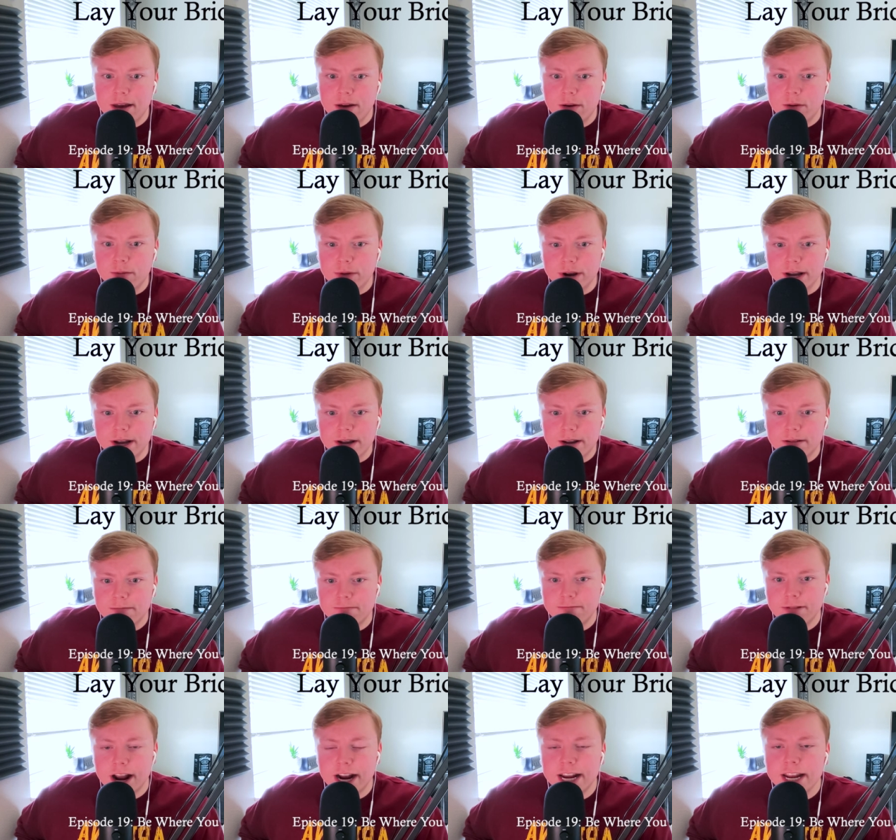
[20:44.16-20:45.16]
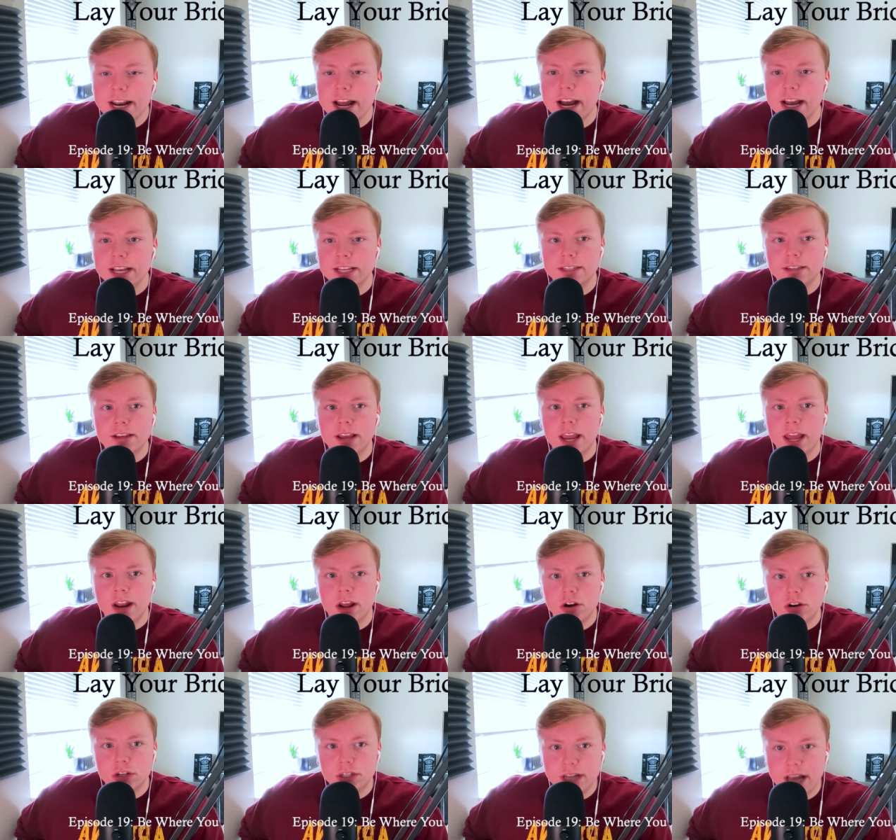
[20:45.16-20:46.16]
we recognize and
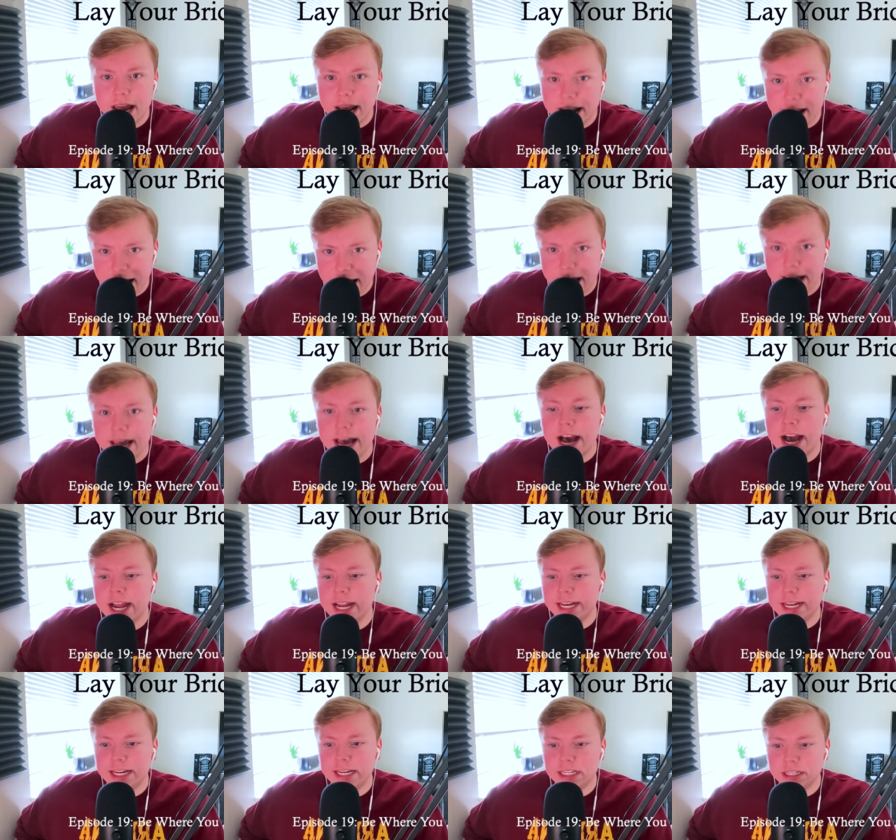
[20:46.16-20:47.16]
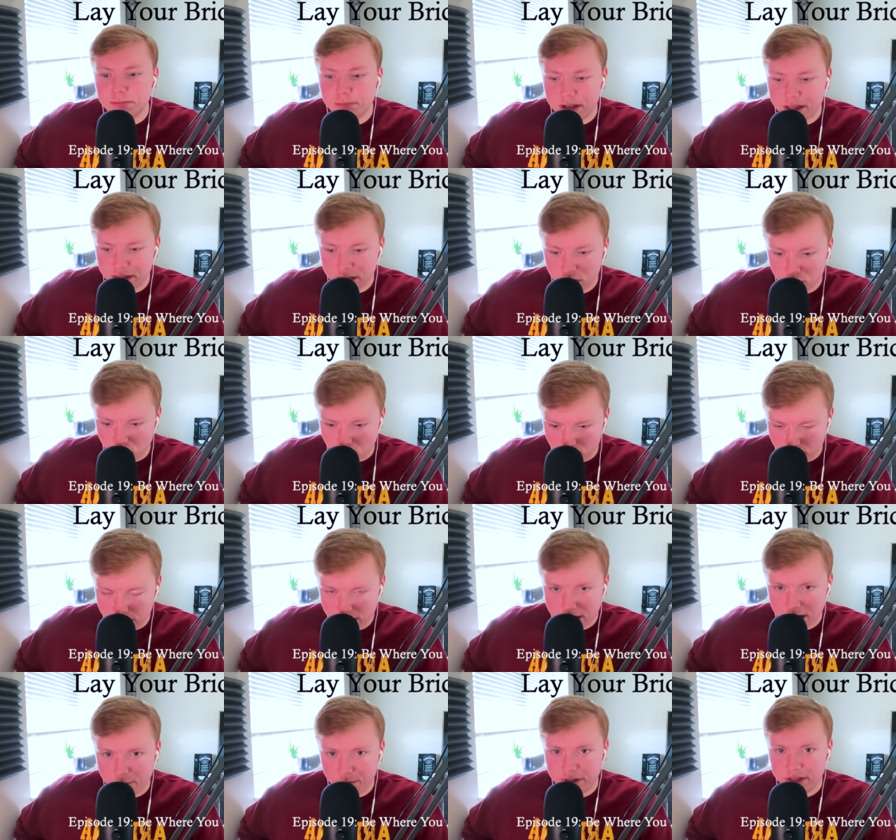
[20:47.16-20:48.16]
understand, hey, I need to spend this quality
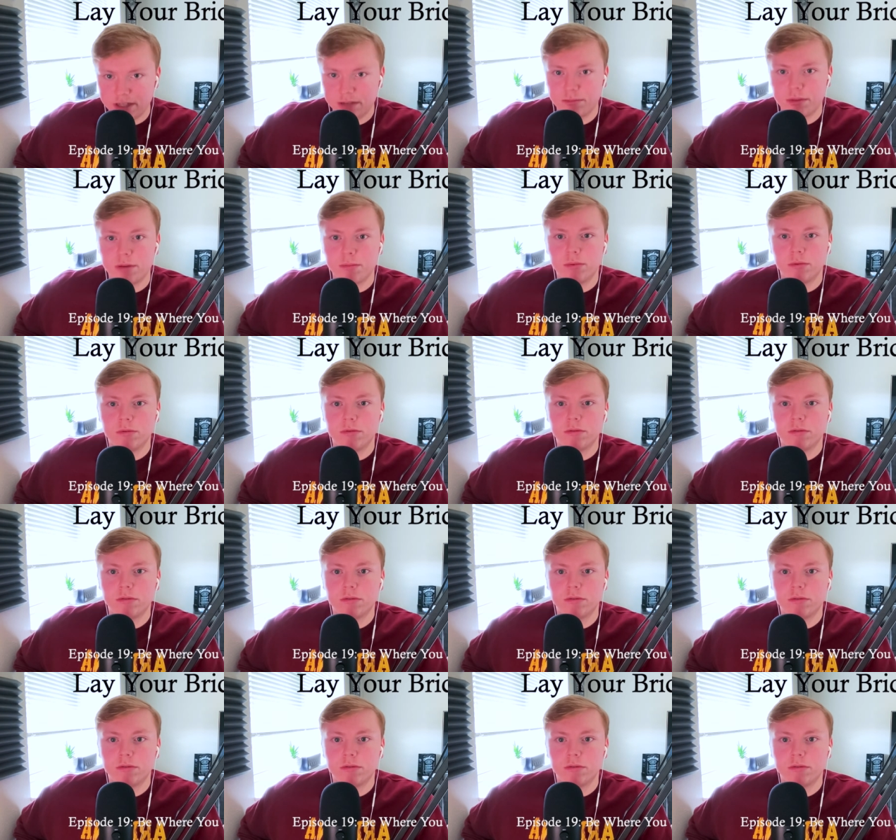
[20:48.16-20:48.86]
time with these people.